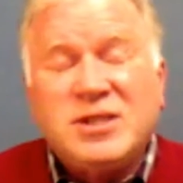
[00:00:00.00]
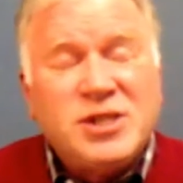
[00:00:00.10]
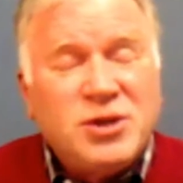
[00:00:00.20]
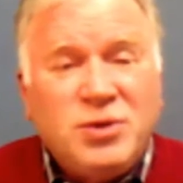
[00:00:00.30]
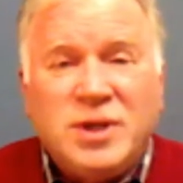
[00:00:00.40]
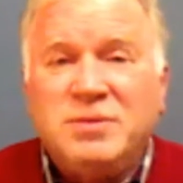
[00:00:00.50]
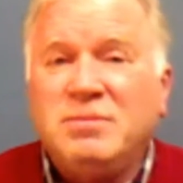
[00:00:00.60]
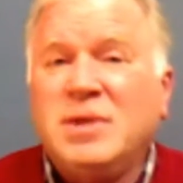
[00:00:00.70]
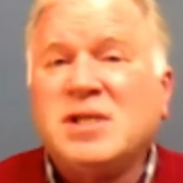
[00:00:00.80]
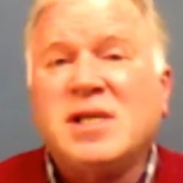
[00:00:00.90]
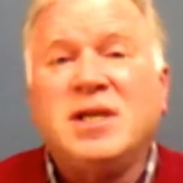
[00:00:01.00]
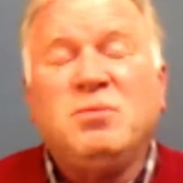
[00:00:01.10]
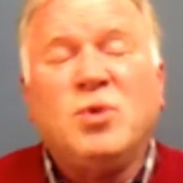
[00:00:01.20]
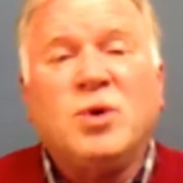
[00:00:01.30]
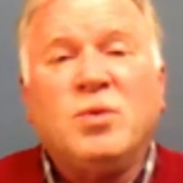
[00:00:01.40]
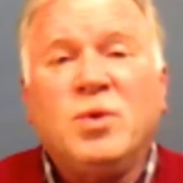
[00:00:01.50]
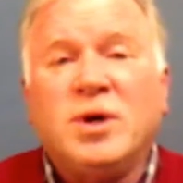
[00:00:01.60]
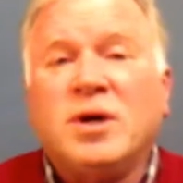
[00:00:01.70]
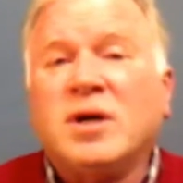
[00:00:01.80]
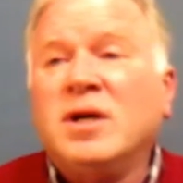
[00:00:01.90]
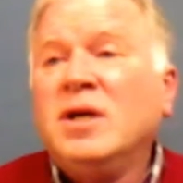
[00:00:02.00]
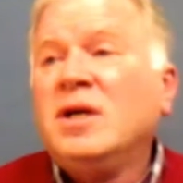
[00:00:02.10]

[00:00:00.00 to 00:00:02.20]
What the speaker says: She couldn't miss any more work.